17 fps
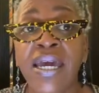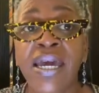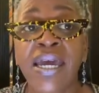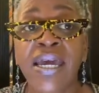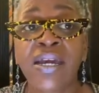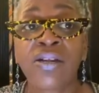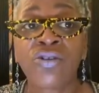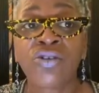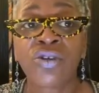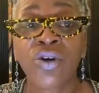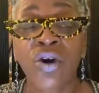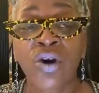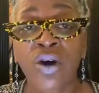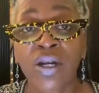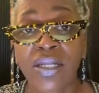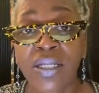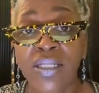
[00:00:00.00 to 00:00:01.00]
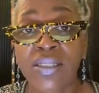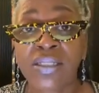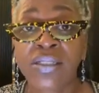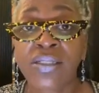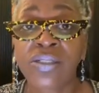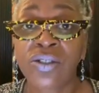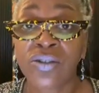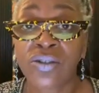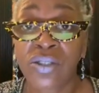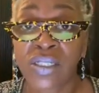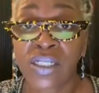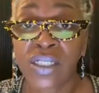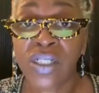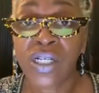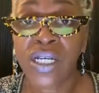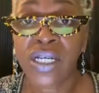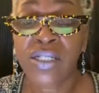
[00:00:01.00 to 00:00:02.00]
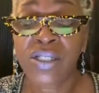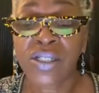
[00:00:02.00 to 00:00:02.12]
and your audience is certainly changing.